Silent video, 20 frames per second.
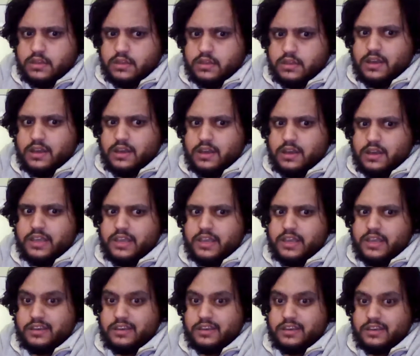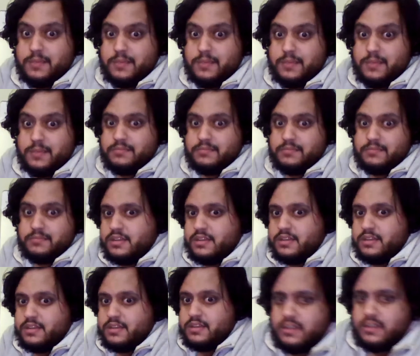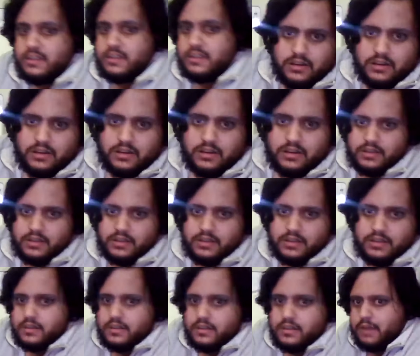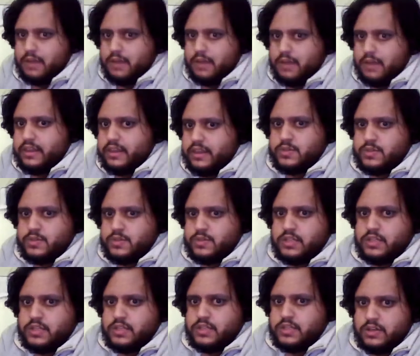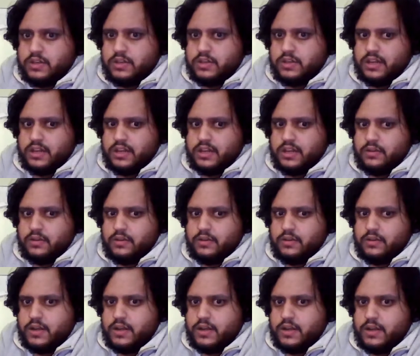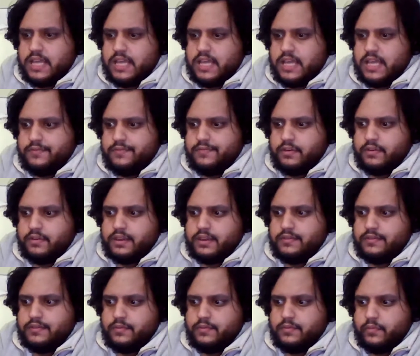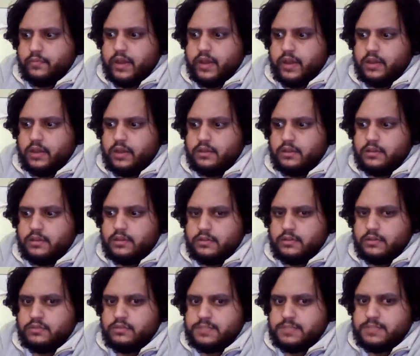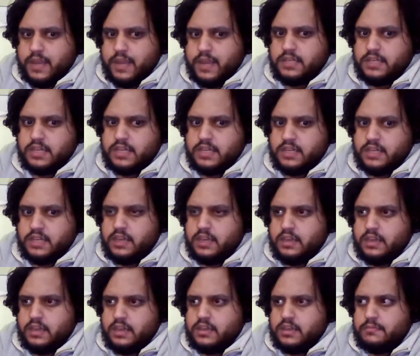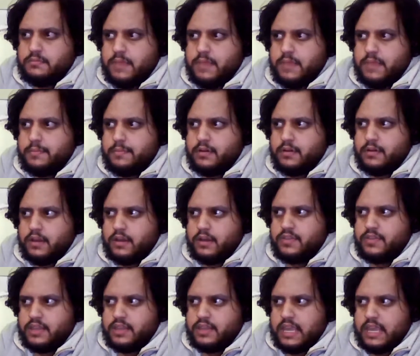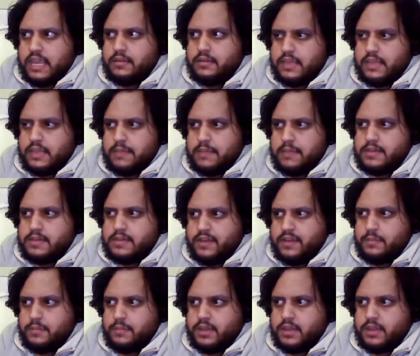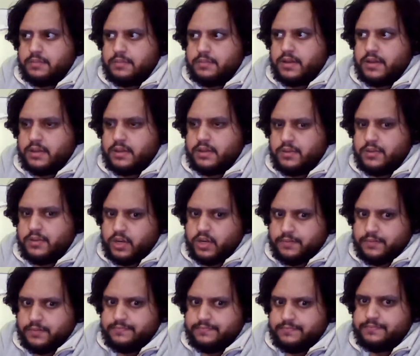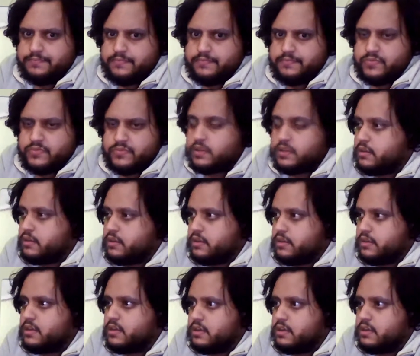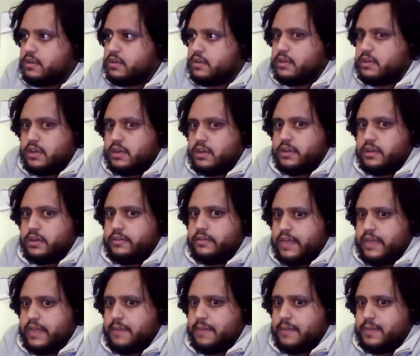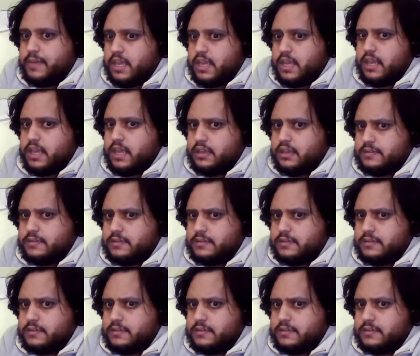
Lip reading: Oh yeah, Konami. You know, the company that was once good and once had a very well respected member of the game developing community. That being,